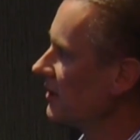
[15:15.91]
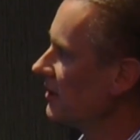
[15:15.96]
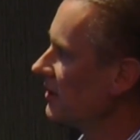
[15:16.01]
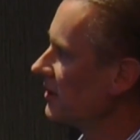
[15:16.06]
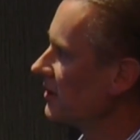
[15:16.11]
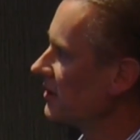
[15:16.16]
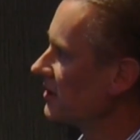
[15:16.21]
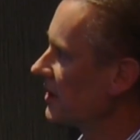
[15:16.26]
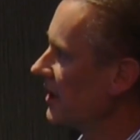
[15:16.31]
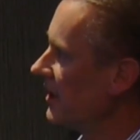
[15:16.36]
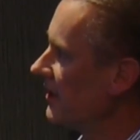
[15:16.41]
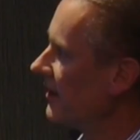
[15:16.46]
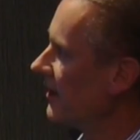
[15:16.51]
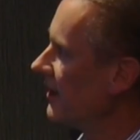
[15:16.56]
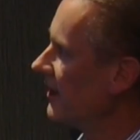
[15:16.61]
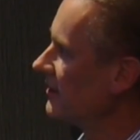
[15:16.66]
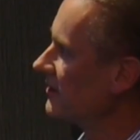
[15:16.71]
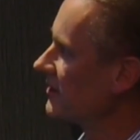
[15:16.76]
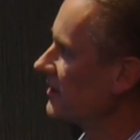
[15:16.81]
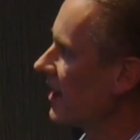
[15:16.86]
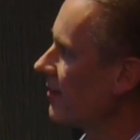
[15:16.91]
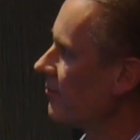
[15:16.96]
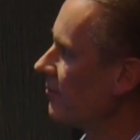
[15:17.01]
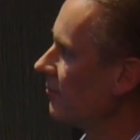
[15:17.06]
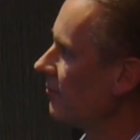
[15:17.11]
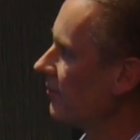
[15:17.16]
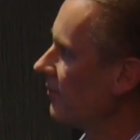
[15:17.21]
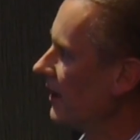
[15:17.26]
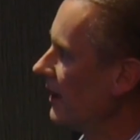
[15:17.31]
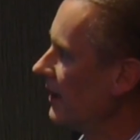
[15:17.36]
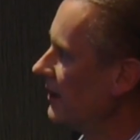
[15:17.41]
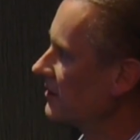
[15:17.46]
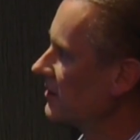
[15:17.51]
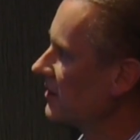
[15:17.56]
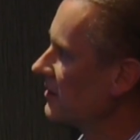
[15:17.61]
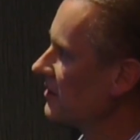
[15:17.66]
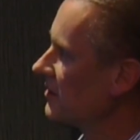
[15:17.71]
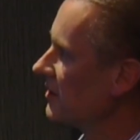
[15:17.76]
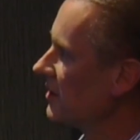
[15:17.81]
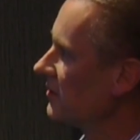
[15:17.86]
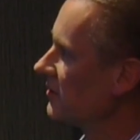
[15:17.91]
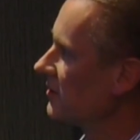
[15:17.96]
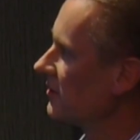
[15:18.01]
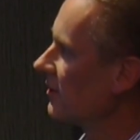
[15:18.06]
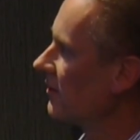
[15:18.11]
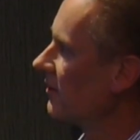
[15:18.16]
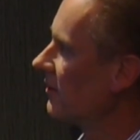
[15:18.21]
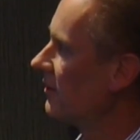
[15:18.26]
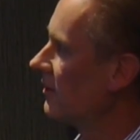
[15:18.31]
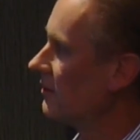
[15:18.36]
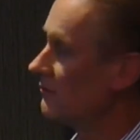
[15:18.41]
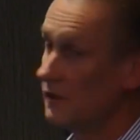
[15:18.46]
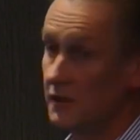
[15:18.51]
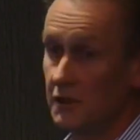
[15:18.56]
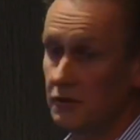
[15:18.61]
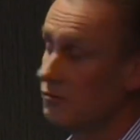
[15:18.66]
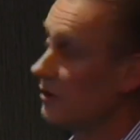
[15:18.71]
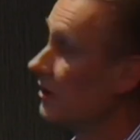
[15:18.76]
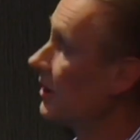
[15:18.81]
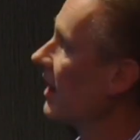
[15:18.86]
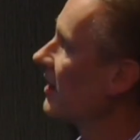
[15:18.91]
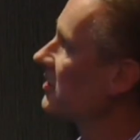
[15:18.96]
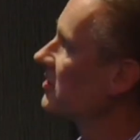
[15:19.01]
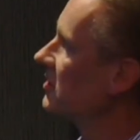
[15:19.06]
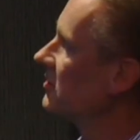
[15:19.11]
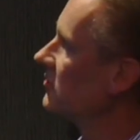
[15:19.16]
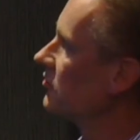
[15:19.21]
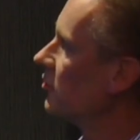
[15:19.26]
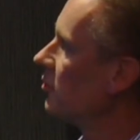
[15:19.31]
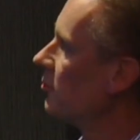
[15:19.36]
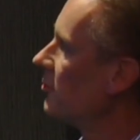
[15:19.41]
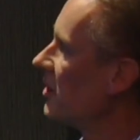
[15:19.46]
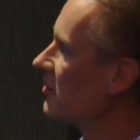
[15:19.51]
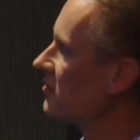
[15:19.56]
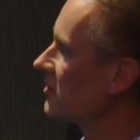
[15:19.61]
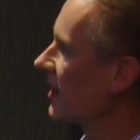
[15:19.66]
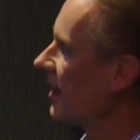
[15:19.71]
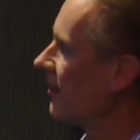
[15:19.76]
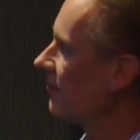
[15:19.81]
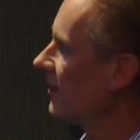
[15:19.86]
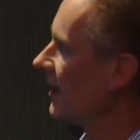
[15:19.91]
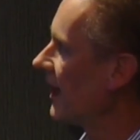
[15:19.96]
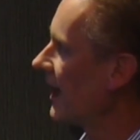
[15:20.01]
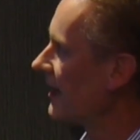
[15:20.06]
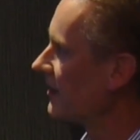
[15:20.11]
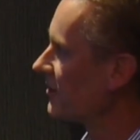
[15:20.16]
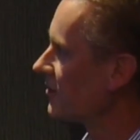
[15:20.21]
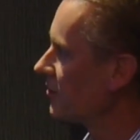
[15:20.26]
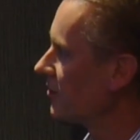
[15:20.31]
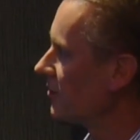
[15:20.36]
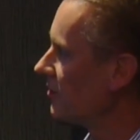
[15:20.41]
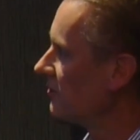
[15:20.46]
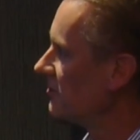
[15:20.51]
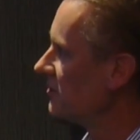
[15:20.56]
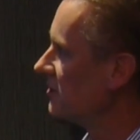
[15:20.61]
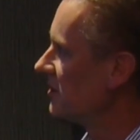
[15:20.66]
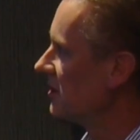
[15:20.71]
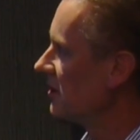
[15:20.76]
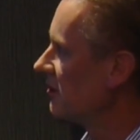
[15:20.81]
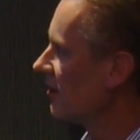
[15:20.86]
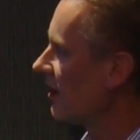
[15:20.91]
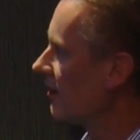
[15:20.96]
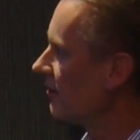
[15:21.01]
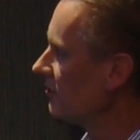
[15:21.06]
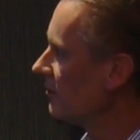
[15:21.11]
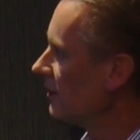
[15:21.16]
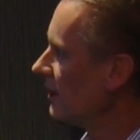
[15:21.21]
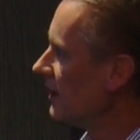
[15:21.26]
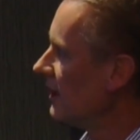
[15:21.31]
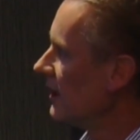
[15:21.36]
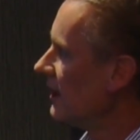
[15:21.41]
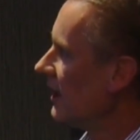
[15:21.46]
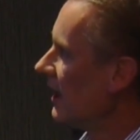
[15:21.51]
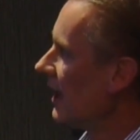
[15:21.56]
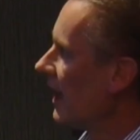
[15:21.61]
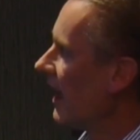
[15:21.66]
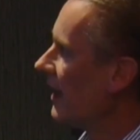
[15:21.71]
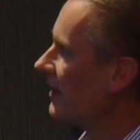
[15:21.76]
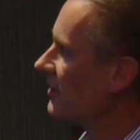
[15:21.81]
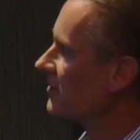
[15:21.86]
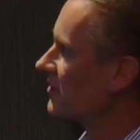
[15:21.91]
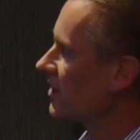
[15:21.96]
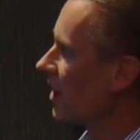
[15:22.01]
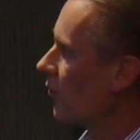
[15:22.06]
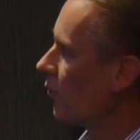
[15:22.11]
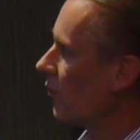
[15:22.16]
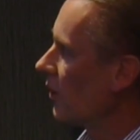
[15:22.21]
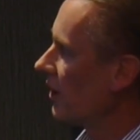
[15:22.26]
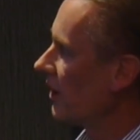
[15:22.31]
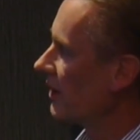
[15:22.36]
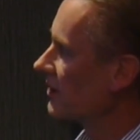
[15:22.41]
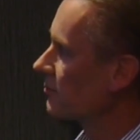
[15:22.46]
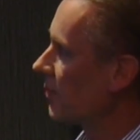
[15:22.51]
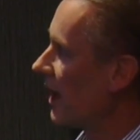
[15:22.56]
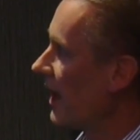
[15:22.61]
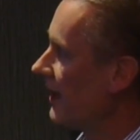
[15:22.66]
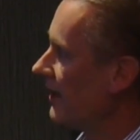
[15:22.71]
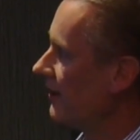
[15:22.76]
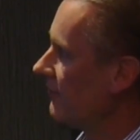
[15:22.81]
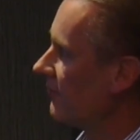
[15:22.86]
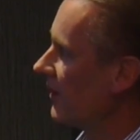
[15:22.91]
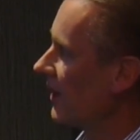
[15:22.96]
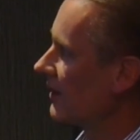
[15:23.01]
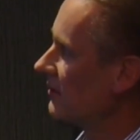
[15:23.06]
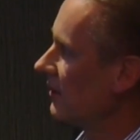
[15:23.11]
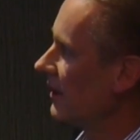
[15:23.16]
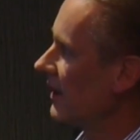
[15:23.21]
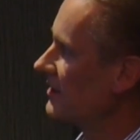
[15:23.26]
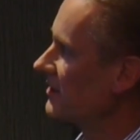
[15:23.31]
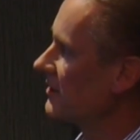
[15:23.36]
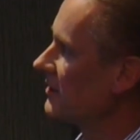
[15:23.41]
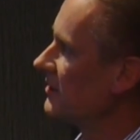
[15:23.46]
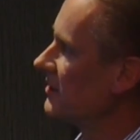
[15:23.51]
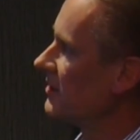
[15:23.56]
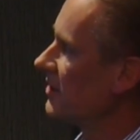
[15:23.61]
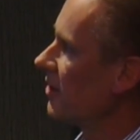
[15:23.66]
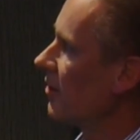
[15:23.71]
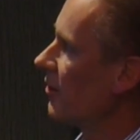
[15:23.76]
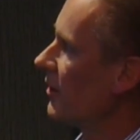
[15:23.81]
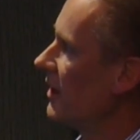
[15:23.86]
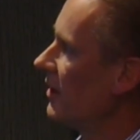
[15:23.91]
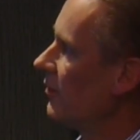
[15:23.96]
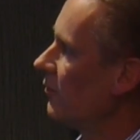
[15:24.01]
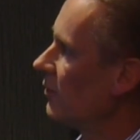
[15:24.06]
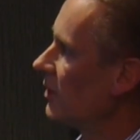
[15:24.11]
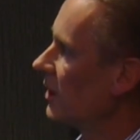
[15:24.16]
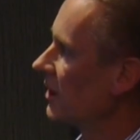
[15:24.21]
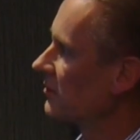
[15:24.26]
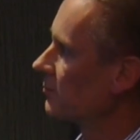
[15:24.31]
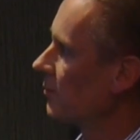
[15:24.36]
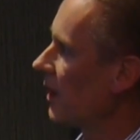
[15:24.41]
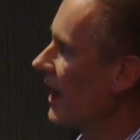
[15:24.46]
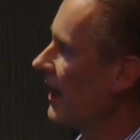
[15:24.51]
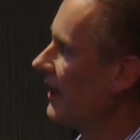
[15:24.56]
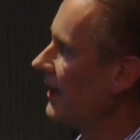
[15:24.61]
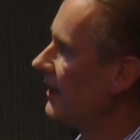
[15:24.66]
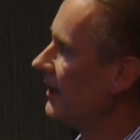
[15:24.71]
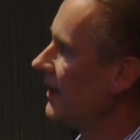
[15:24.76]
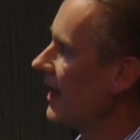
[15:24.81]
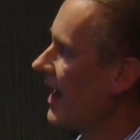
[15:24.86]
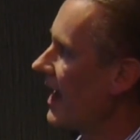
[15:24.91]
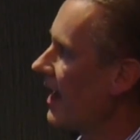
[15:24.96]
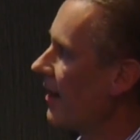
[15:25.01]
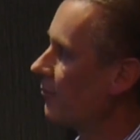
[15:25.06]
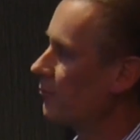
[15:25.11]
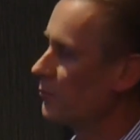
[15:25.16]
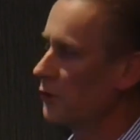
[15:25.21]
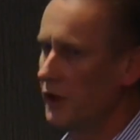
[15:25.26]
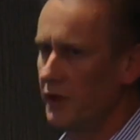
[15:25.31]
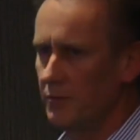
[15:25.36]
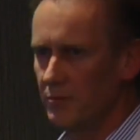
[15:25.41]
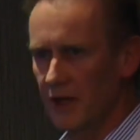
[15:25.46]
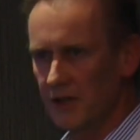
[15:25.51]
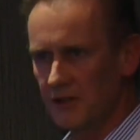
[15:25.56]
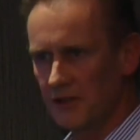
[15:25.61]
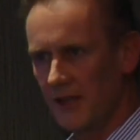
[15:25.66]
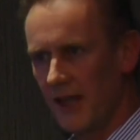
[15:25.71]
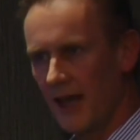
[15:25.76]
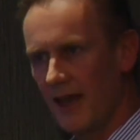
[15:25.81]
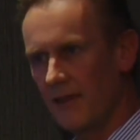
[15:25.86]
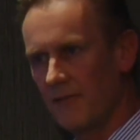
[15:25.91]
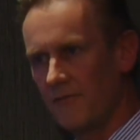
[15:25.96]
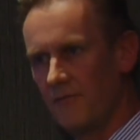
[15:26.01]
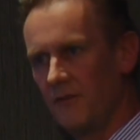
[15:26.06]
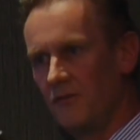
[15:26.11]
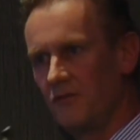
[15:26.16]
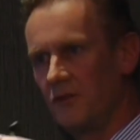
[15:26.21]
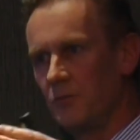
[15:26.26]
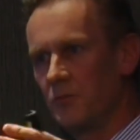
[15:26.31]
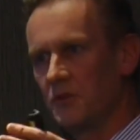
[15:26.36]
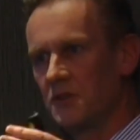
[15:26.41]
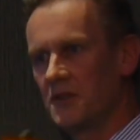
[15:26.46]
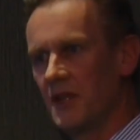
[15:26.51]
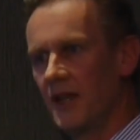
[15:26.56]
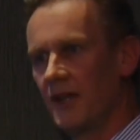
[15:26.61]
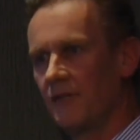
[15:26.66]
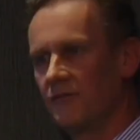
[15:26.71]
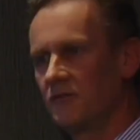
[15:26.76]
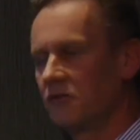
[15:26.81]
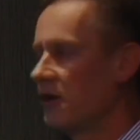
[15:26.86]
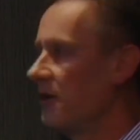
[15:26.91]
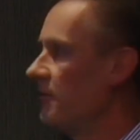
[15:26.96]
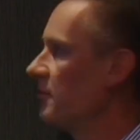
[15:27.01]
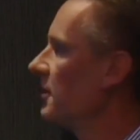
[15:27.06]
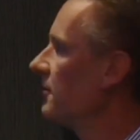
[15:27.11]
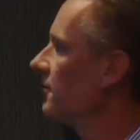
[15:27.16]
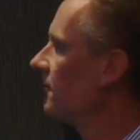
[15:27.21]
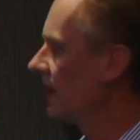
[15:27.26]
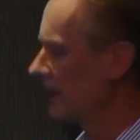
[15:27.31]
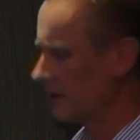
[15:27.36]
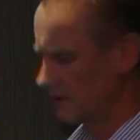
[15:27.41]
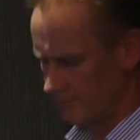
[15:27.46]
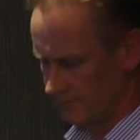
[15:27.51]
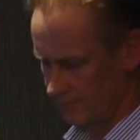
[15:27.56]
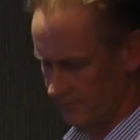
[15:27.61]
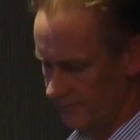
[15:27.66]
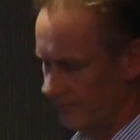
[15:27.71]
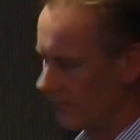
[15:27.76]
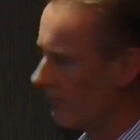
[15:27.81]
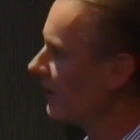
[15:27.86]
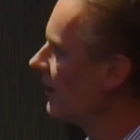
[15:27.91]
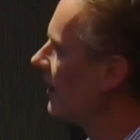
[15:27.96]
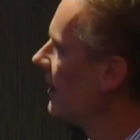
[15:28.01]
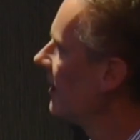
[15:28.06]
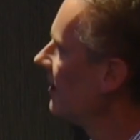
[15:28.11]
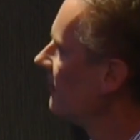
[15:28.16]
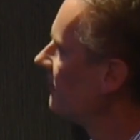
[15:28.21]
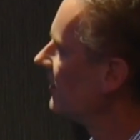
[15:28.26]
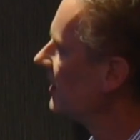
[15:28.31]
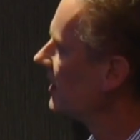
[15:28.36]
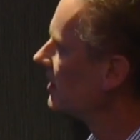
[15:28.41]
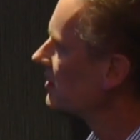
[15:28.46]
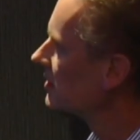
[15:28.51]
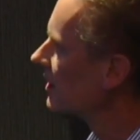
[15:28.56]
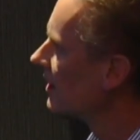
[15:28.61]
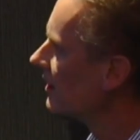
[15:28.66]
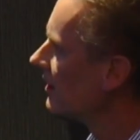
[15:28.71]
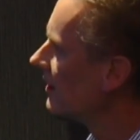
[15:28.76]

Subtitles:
And you can see that in some instances, the risk reductions almost come down to zero. And so we're explaining, in fact, less than zero here. We're explaining now pretty much the other 50% of treatment effect, nearly finished.